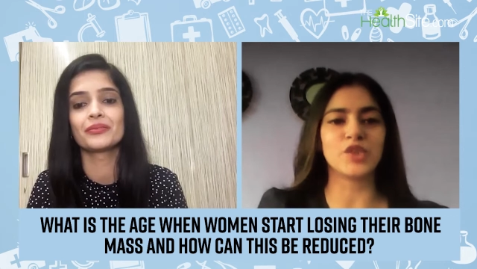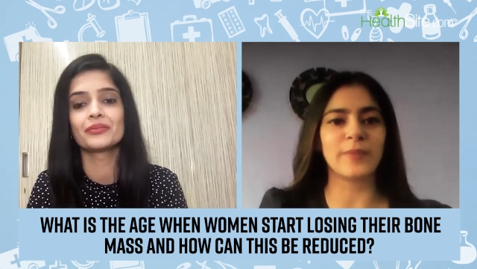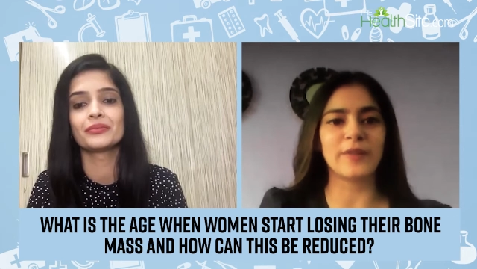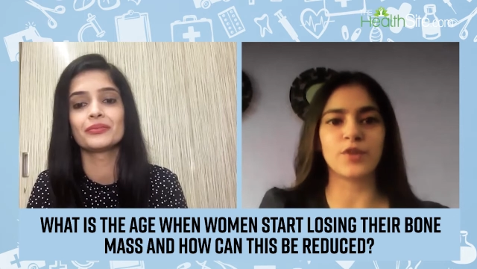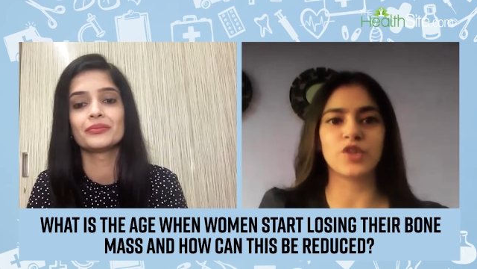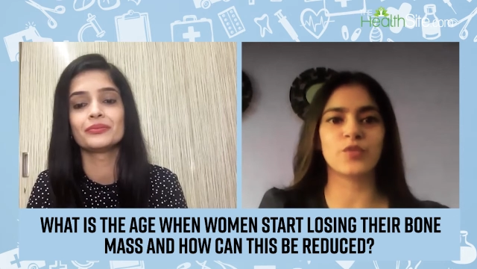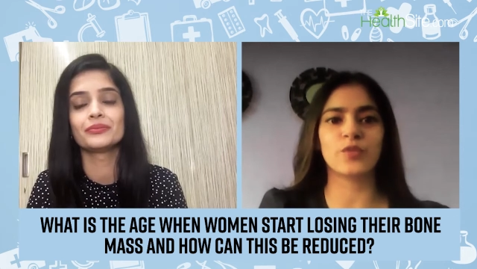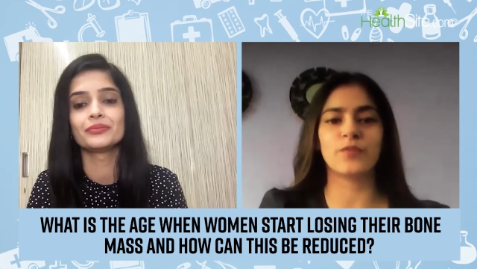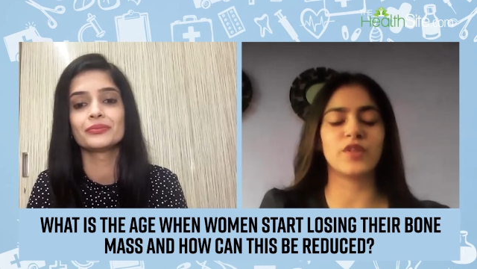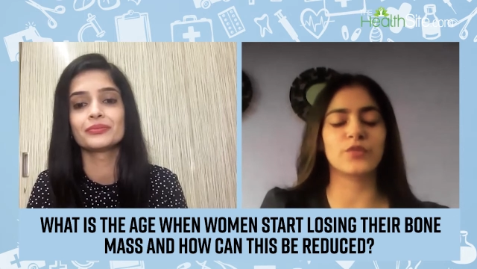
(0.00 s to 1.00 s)
Speaker 1: mentioned, my
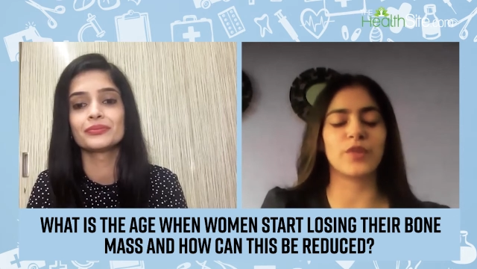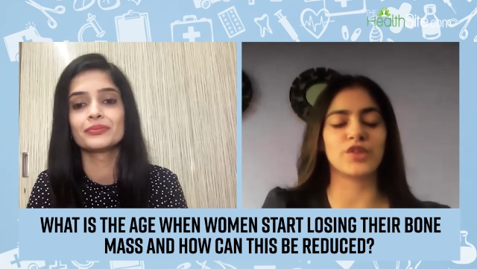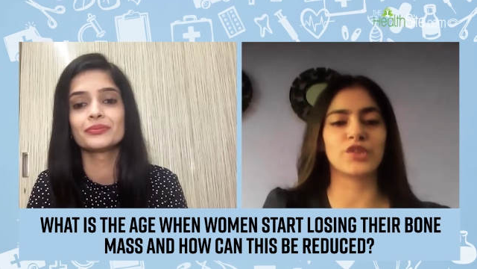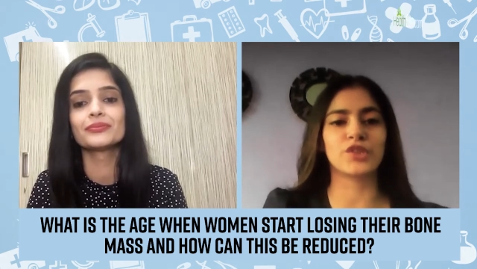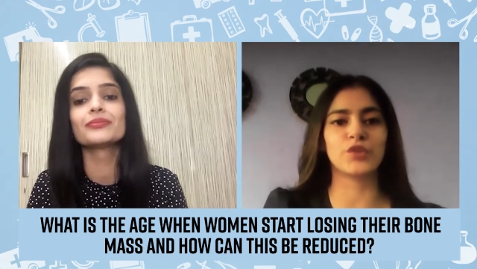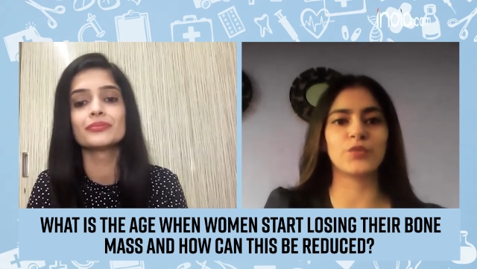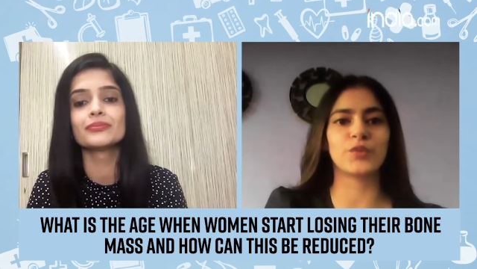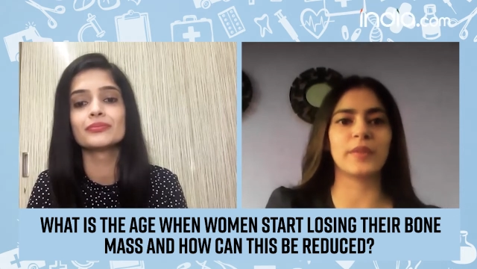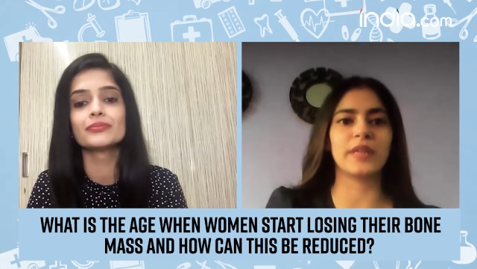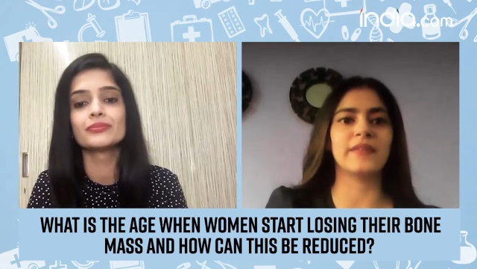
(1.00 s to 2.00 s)
first question to you
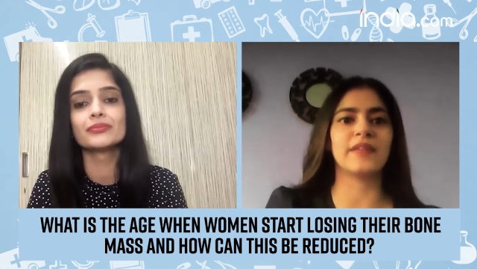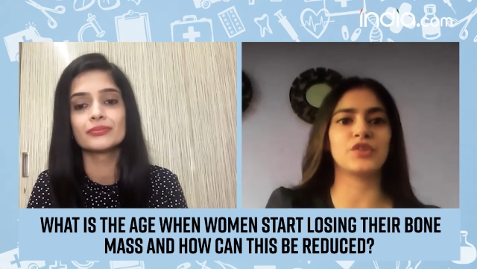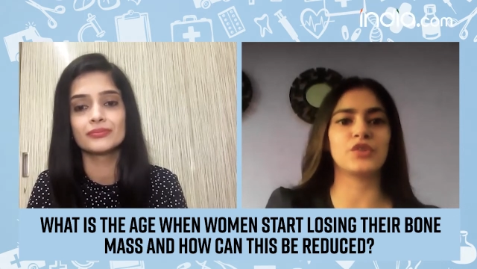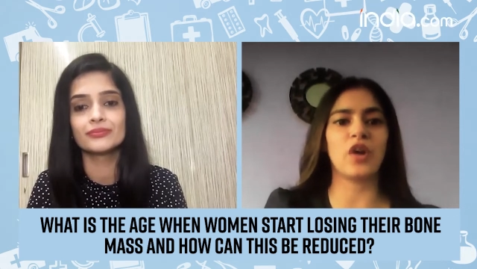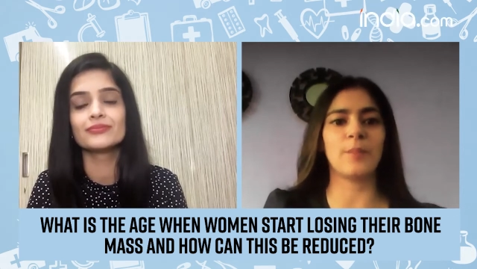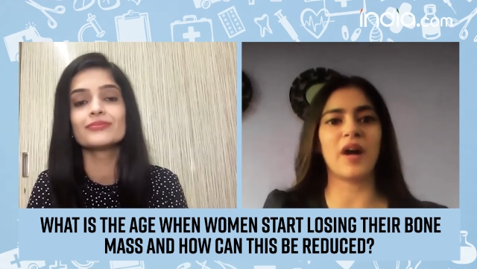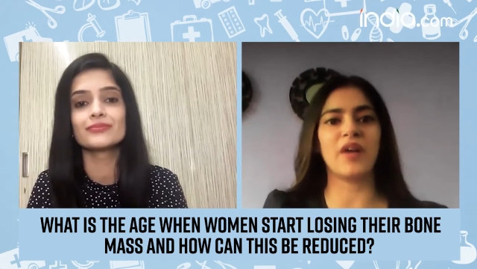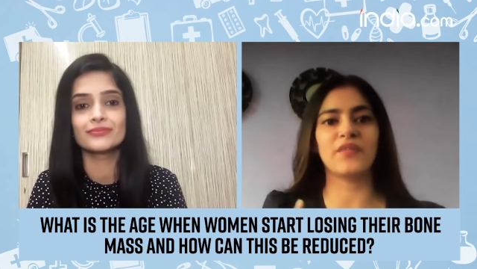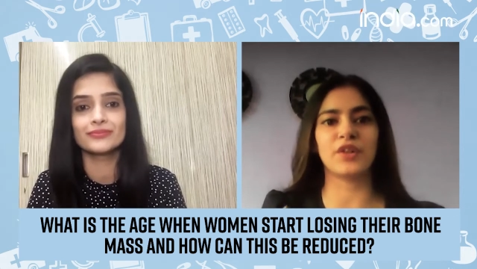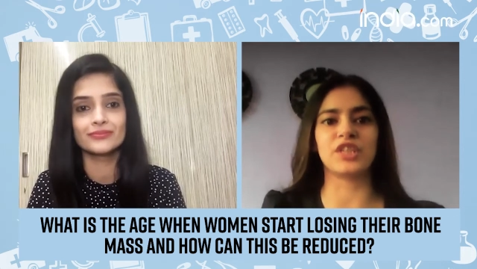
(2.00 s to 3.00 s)
would be that,
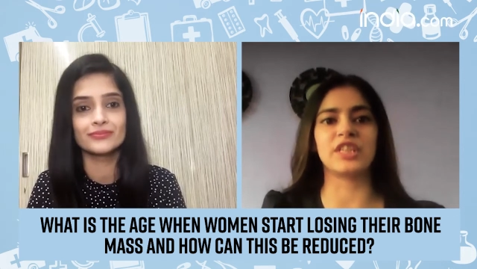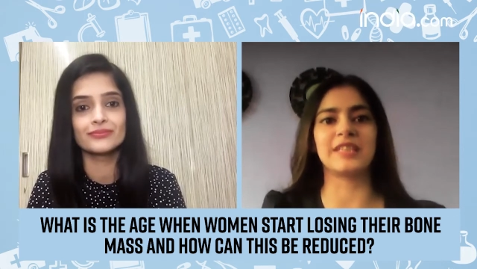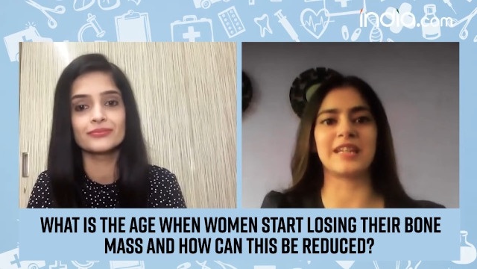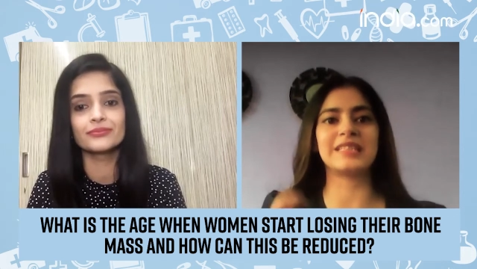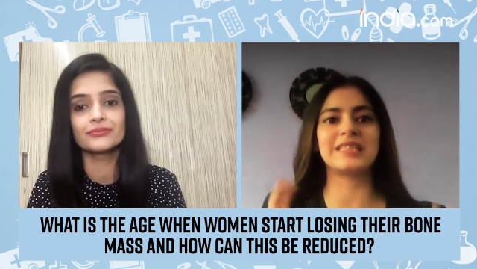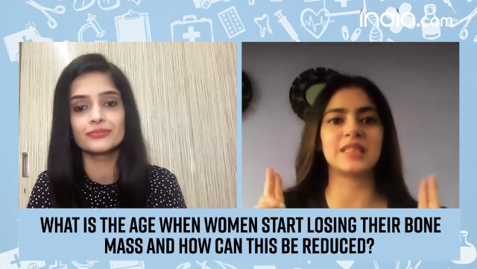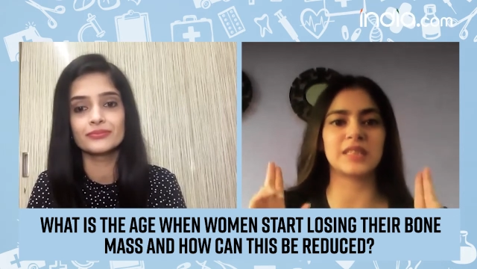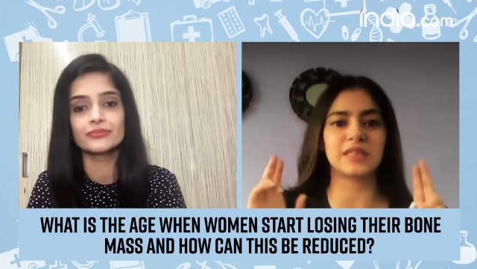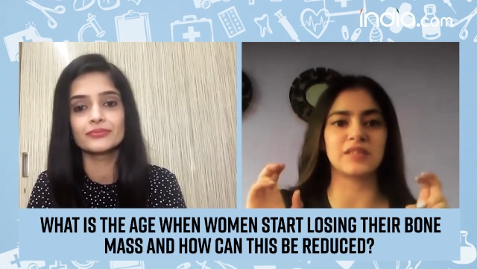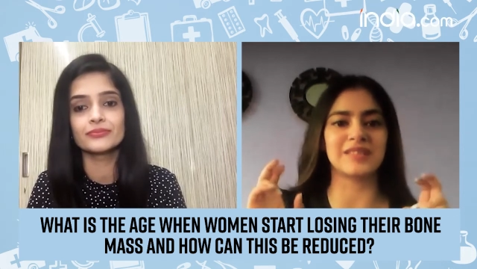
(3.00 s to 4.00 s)
above 30, there is
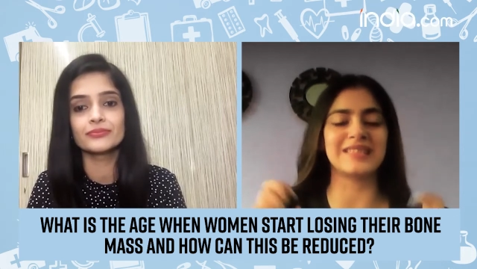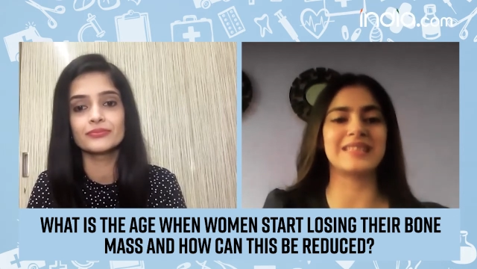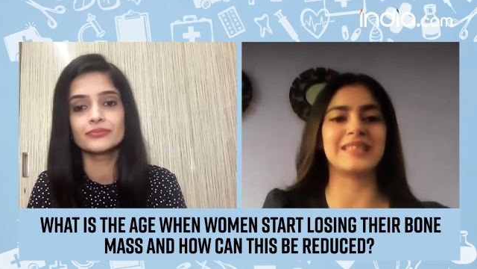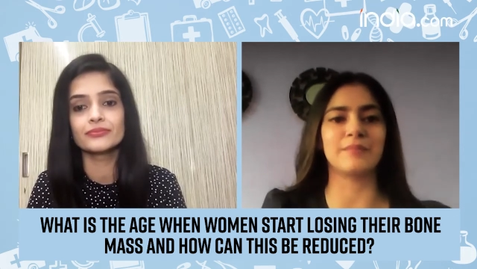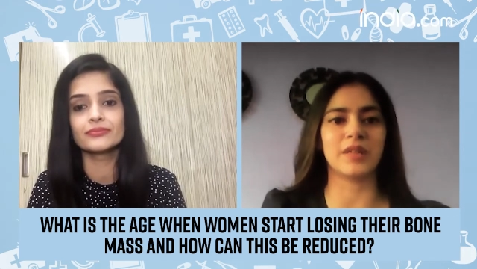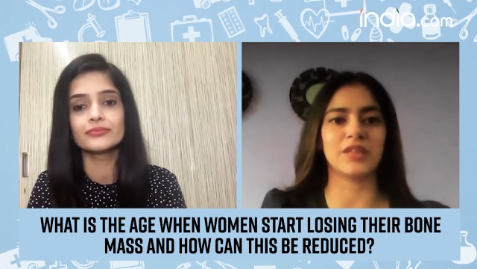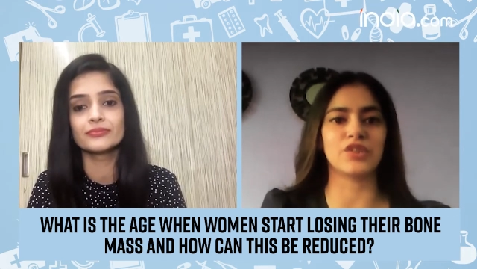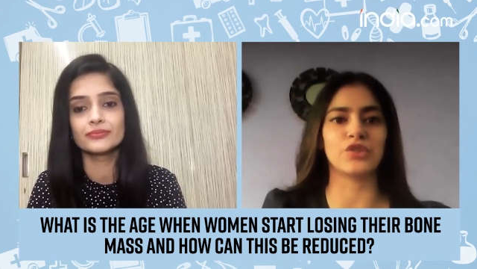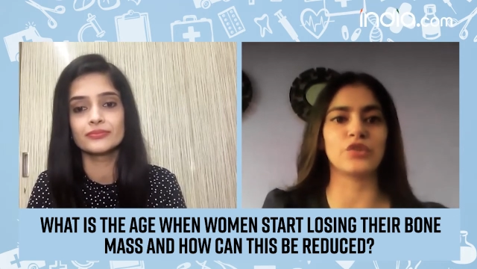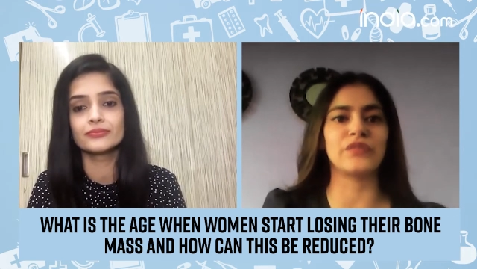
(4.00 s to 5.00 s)
a certain stigma
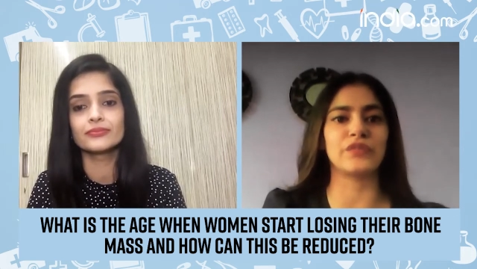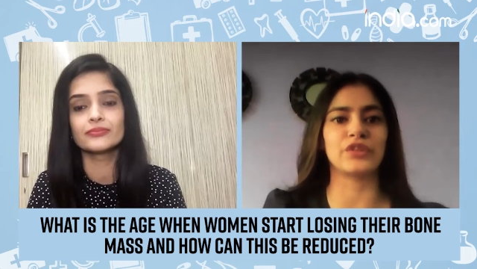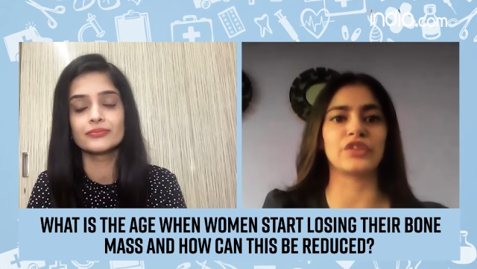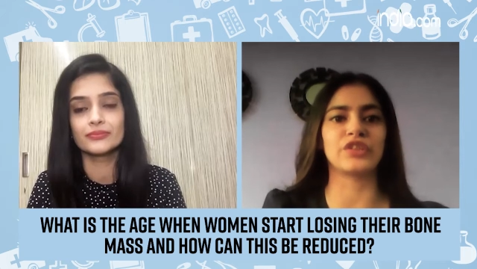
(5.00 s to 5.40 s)
that, if